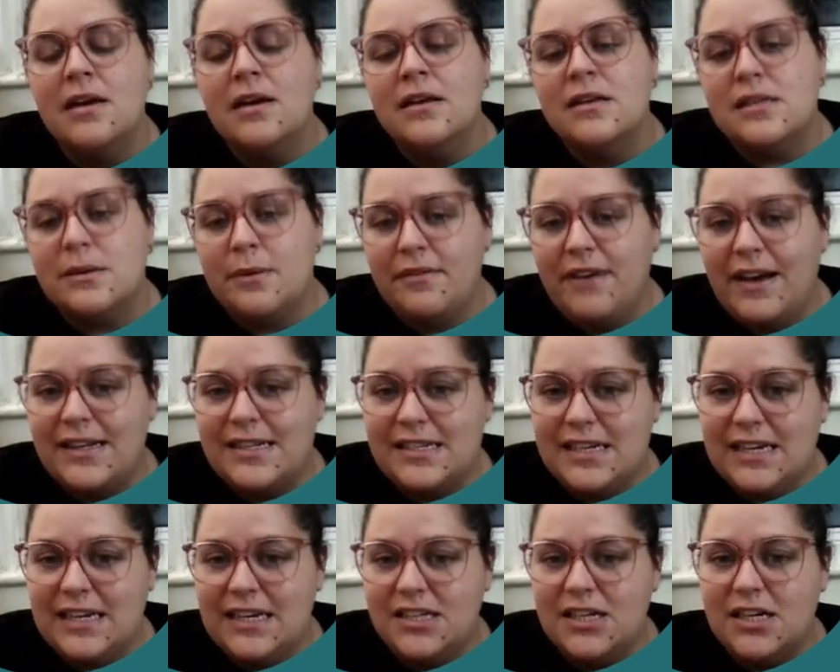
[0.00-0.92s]
So we've had to
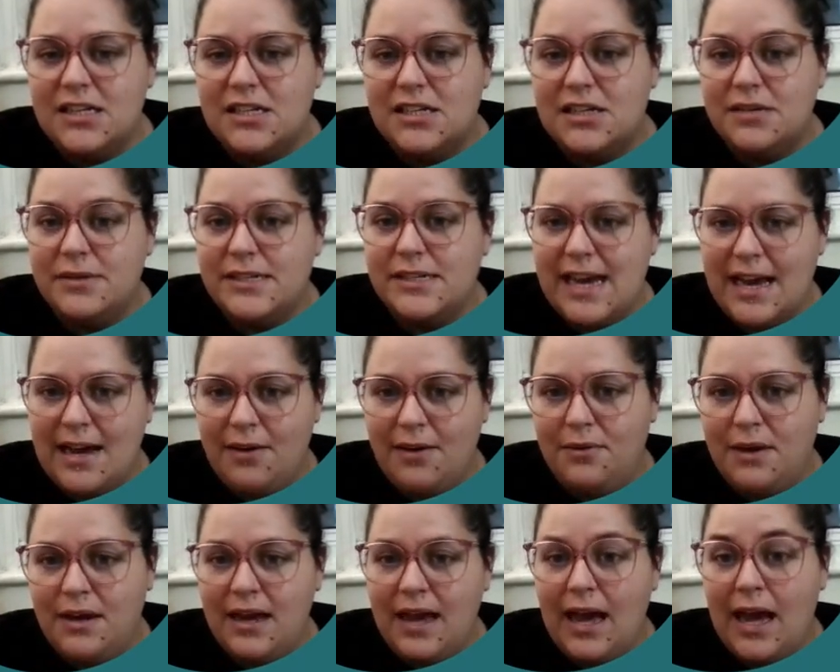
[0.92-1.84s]
teach her to do it
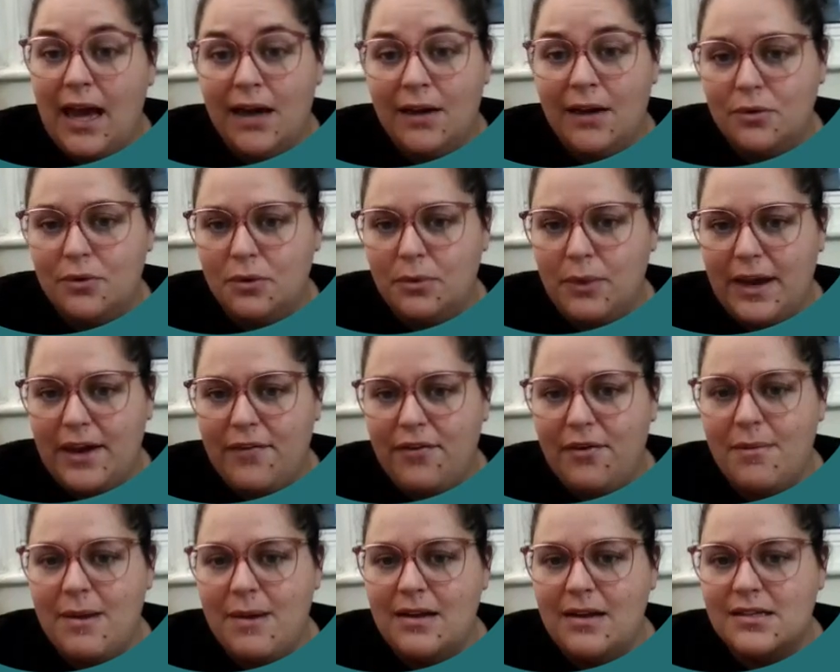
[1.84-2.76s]
down, angled away
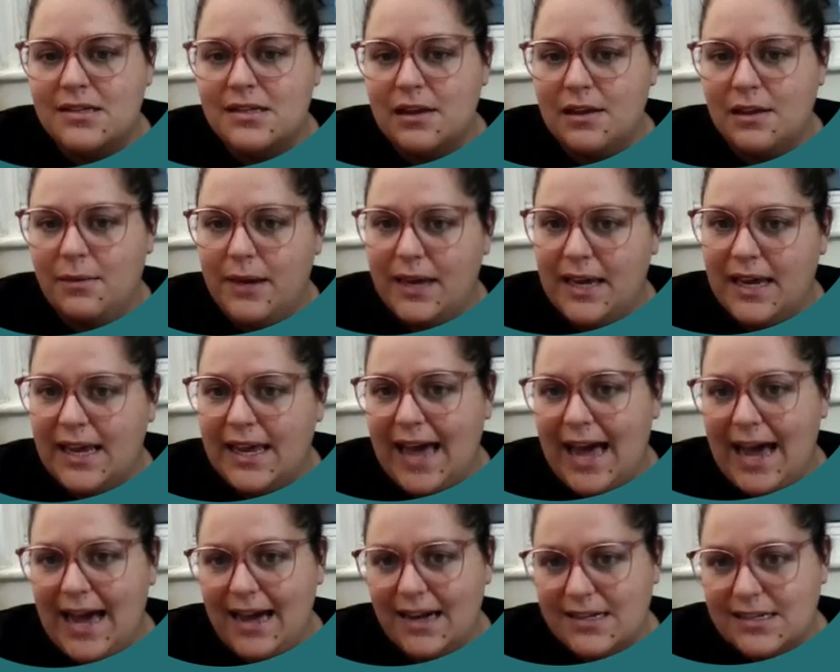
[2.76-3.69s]
from us, so that we can get
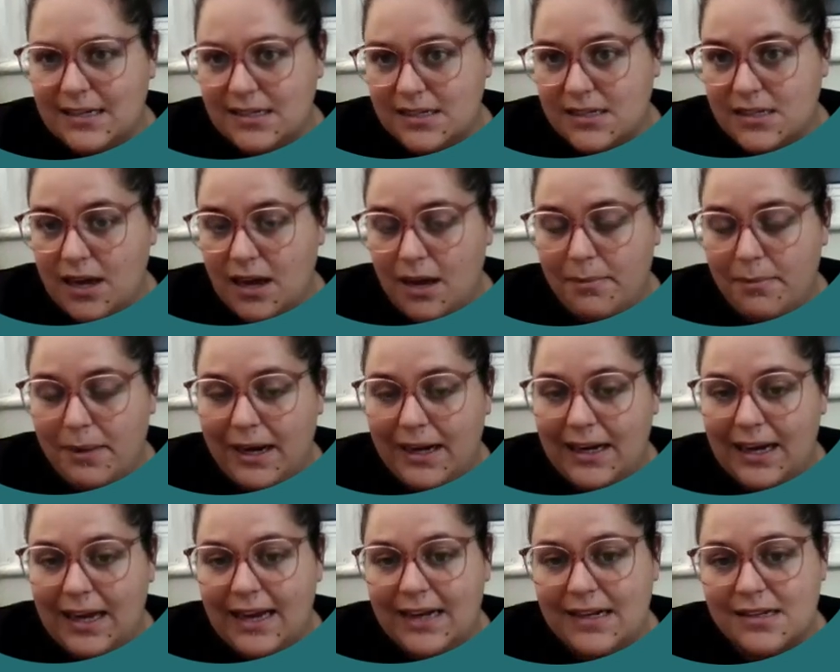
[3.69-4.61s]
access to her back
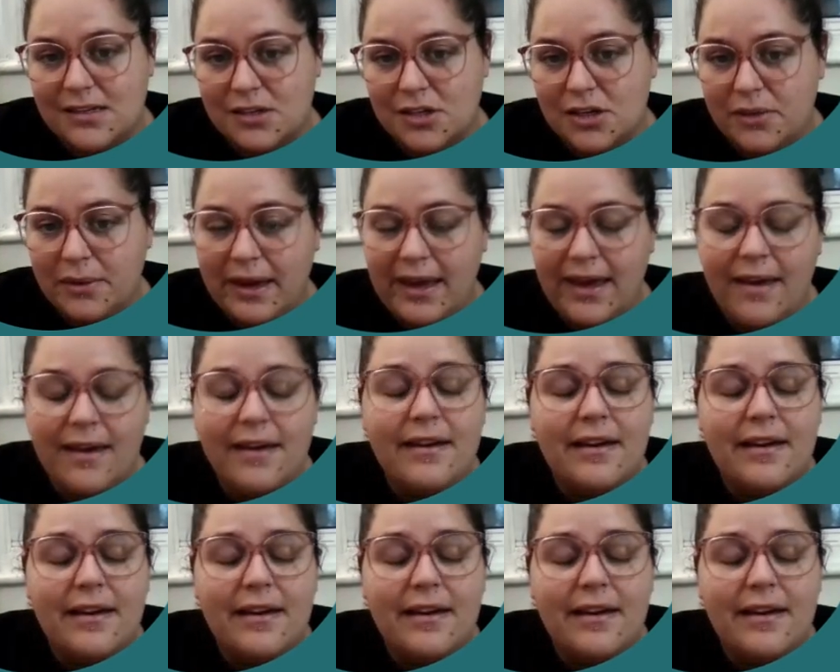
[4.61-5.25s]
legs and do it.